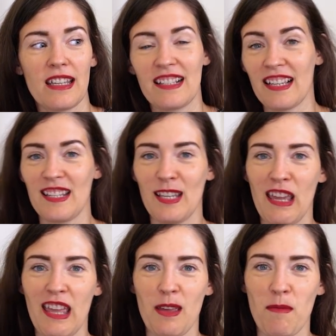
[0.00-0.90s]

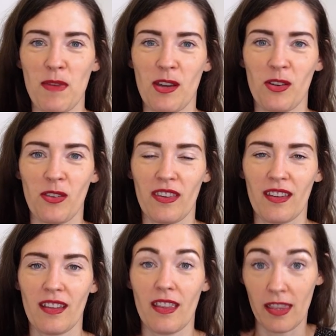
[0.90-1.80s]
exciting
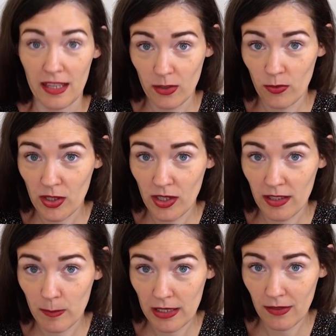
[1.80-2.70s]
because this region
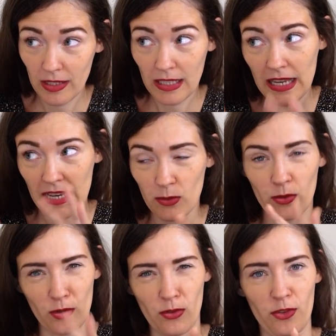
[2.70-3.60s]
specifically I
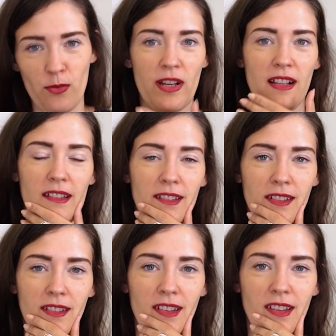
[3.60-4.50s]
don't know so well
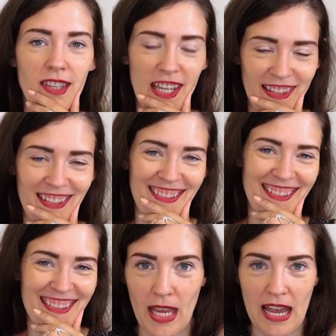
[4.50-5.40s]
yet.
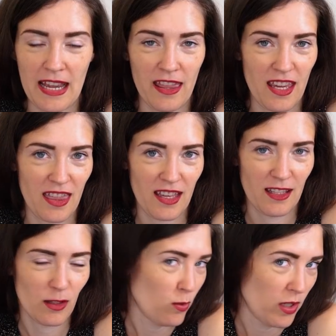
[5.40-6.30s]
I think
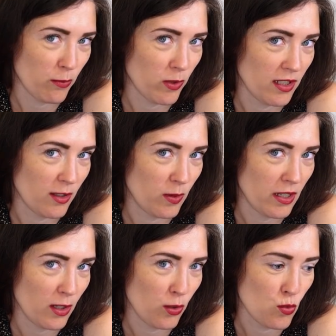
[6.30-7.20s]
that's all I wanted to
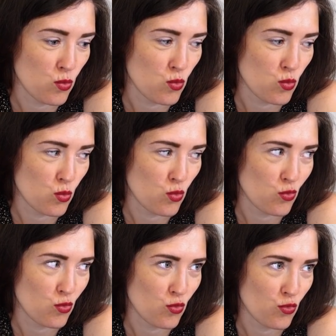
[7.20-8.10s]
tell you
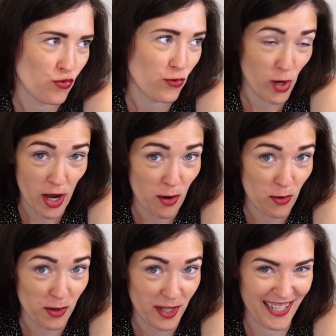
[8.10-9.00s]
for now.